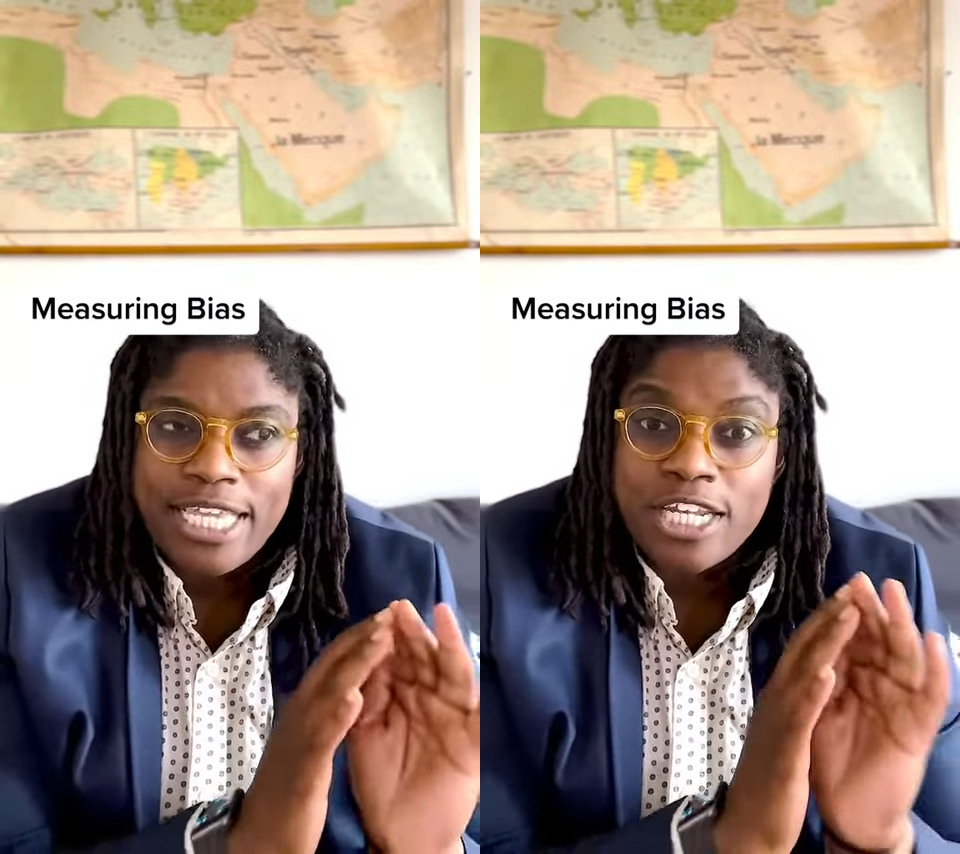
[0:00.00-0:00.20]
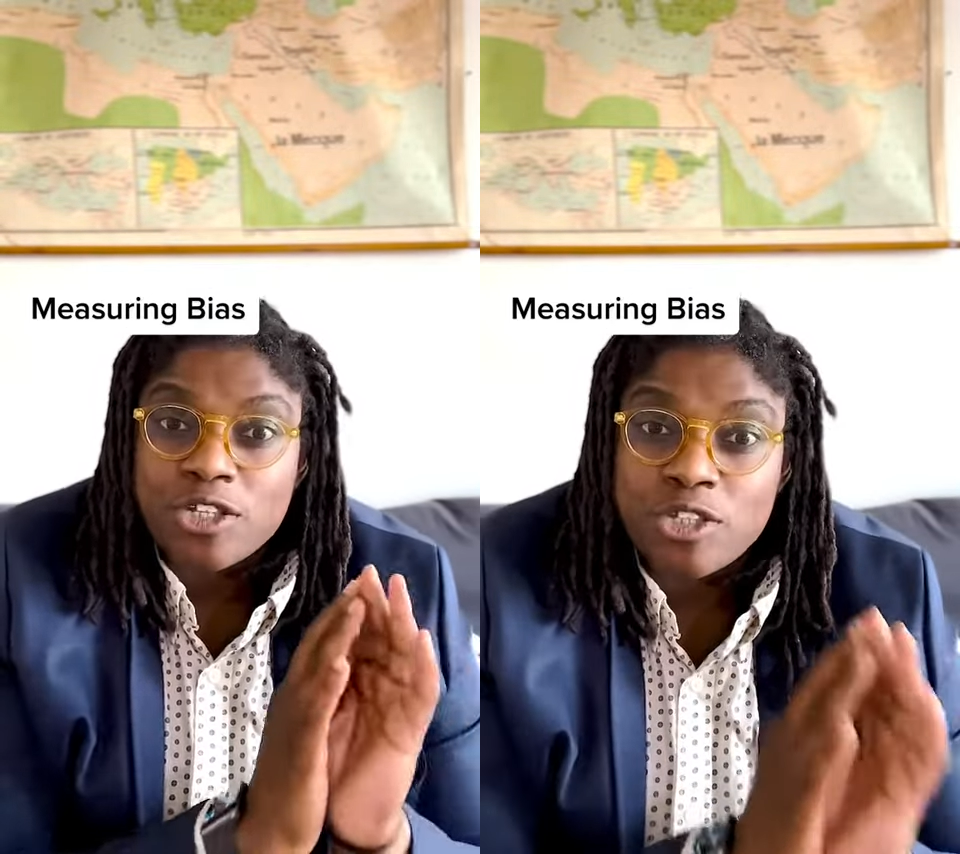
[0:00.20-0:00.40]

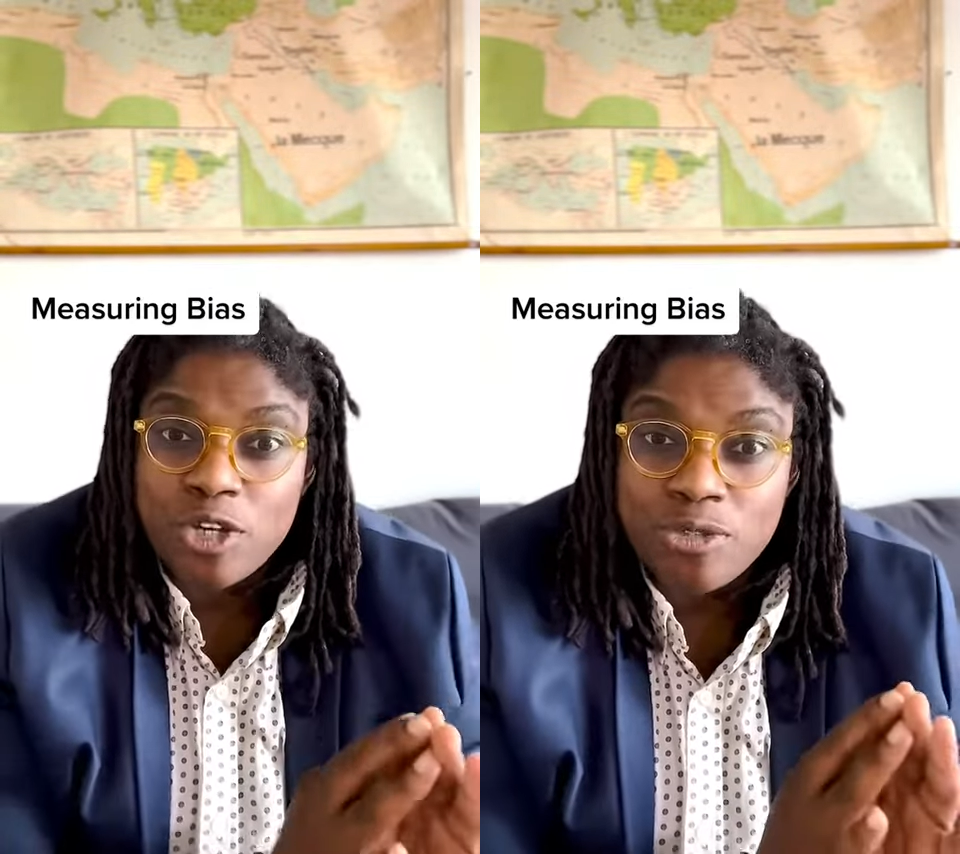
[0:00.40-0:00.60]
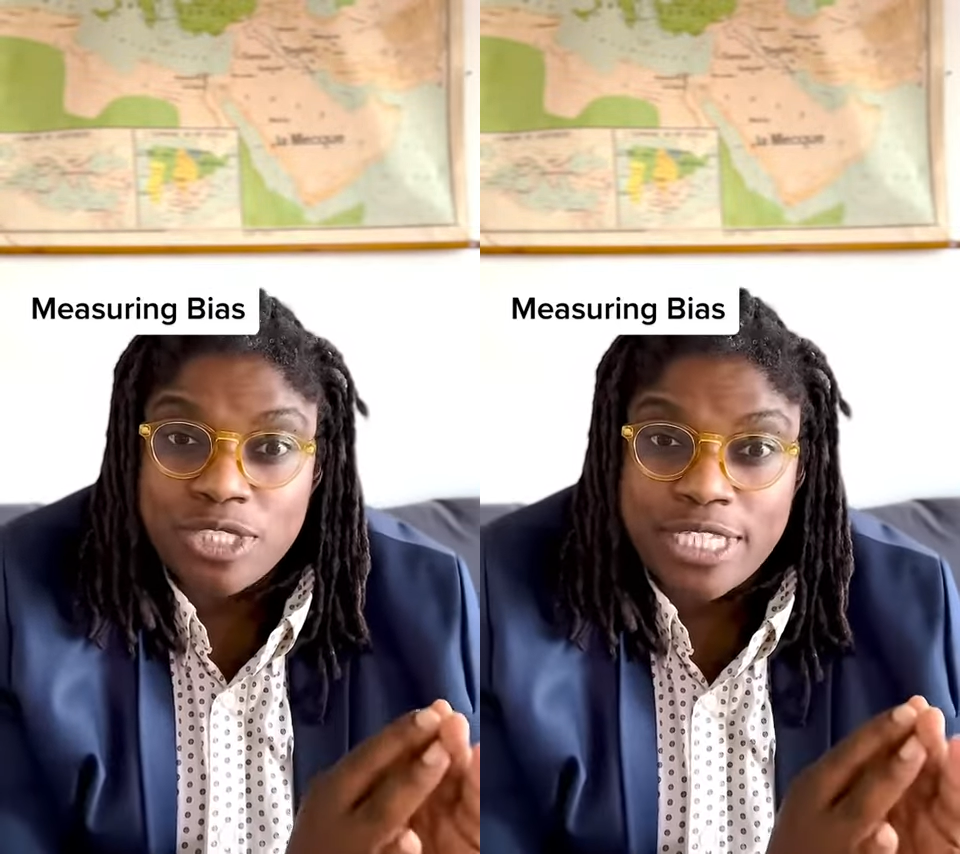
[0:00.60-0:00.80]
in a
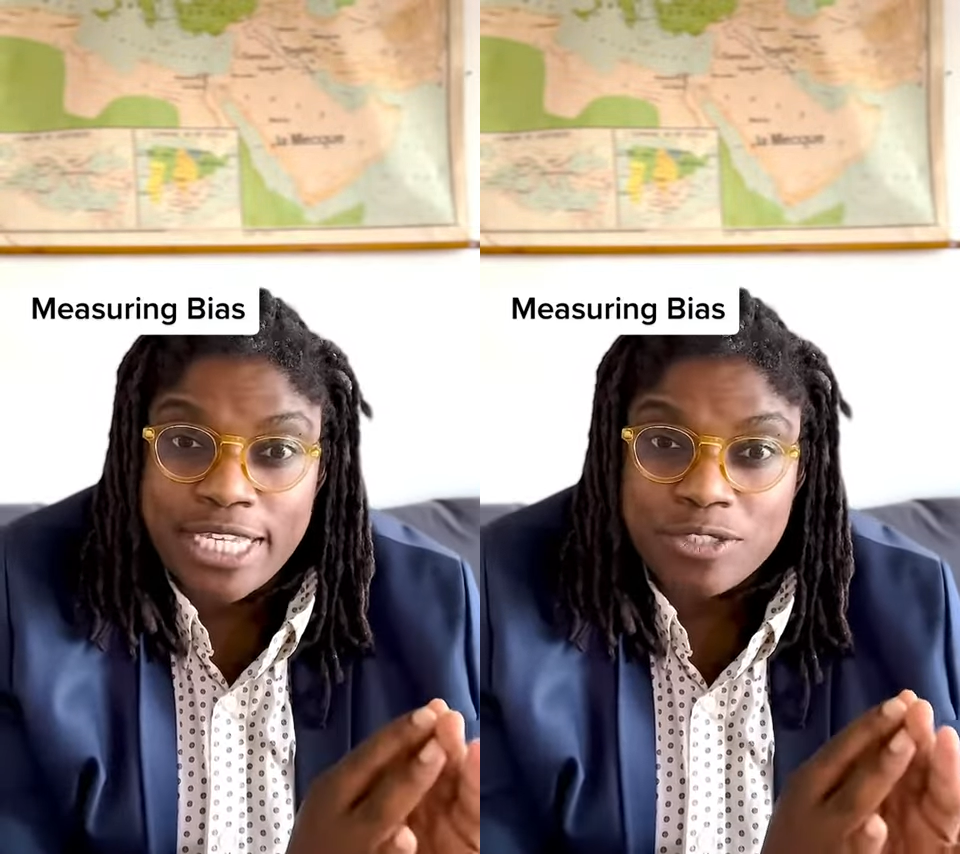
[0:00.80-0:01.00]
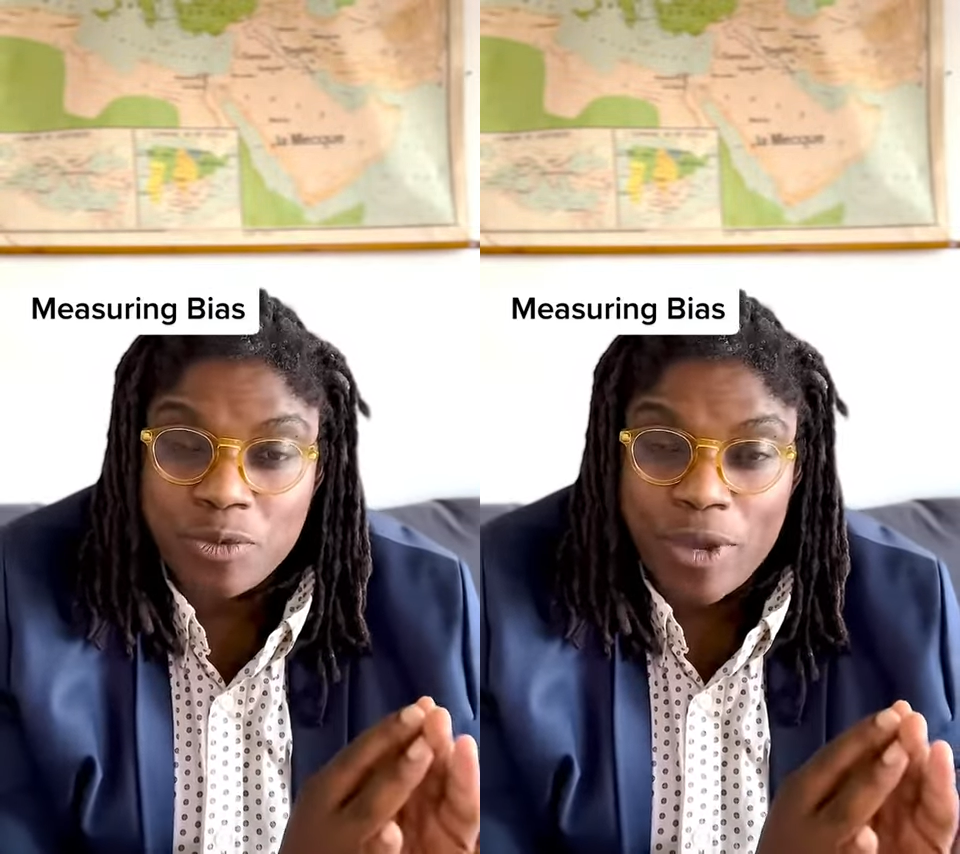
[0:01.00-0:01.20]
low
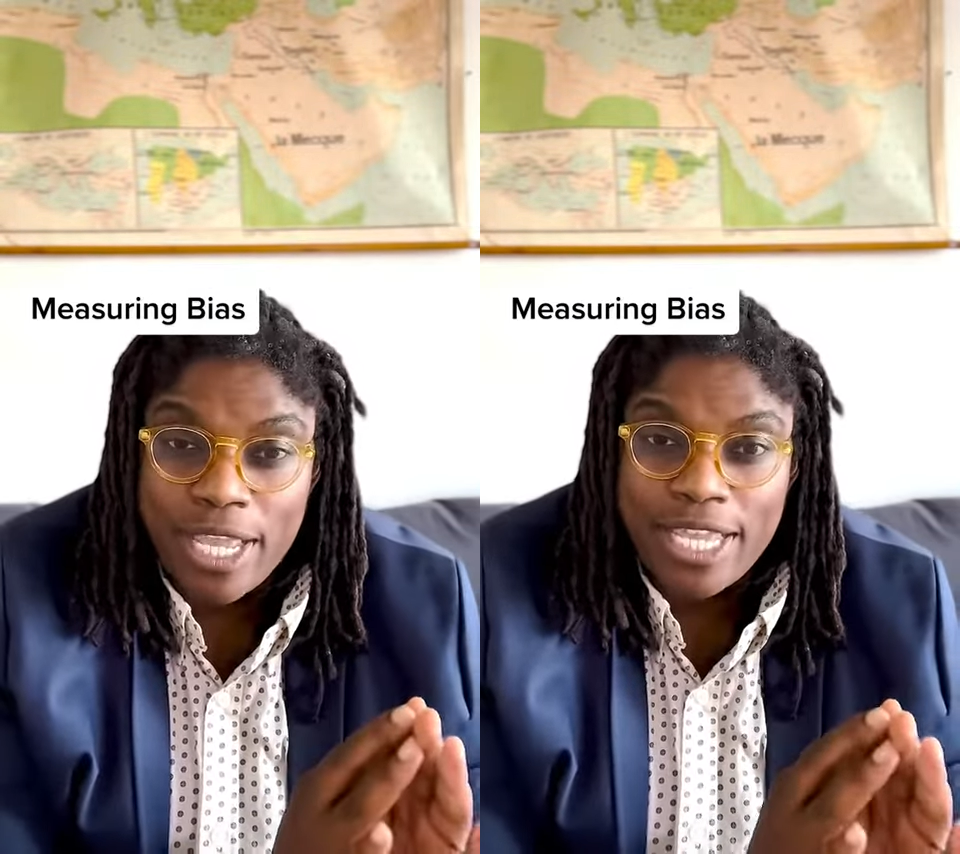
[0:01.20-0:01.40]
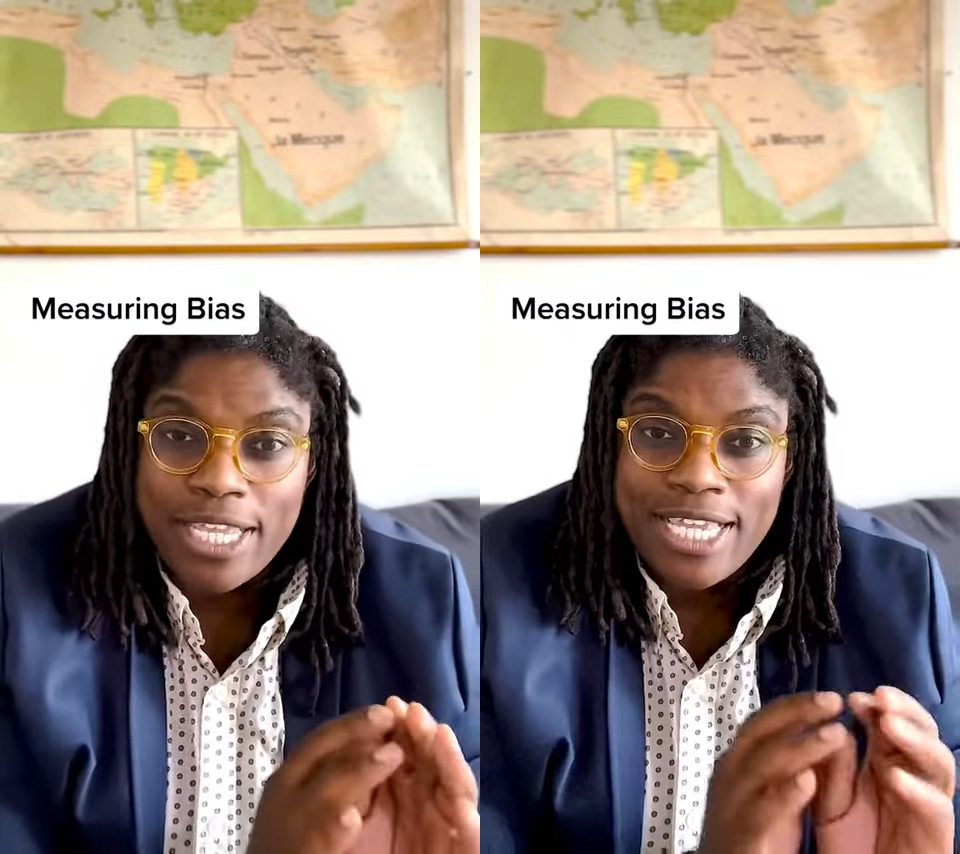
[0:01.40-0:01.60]
stakes
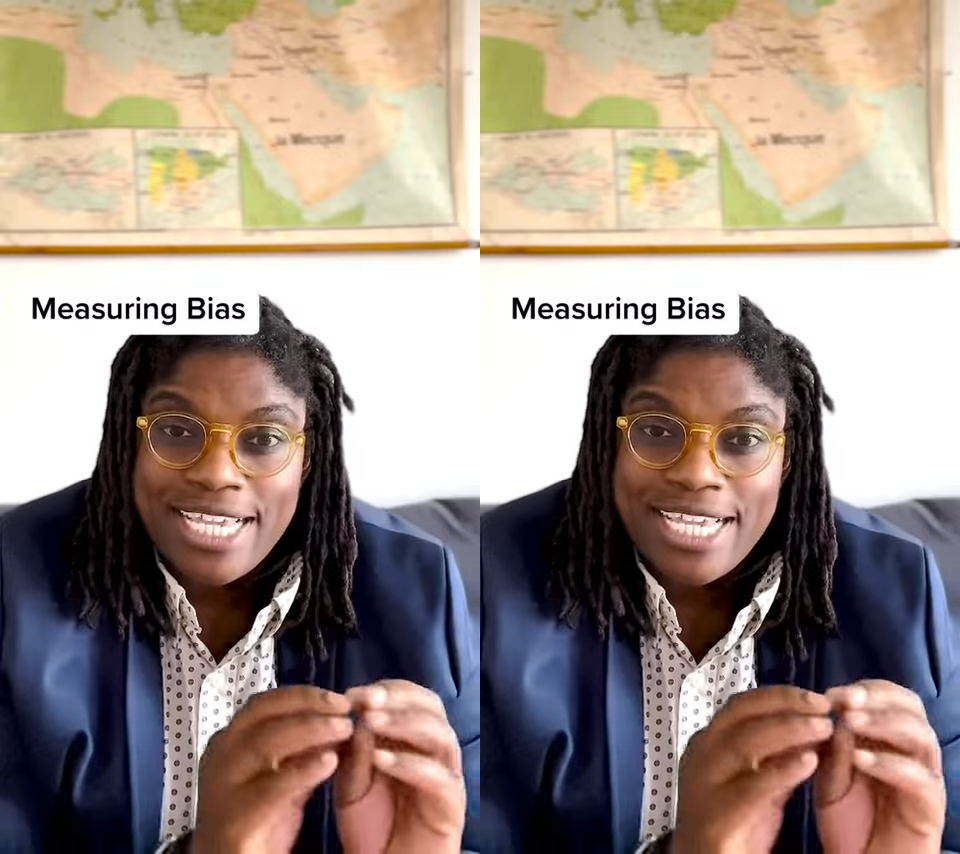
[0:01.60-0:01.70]
way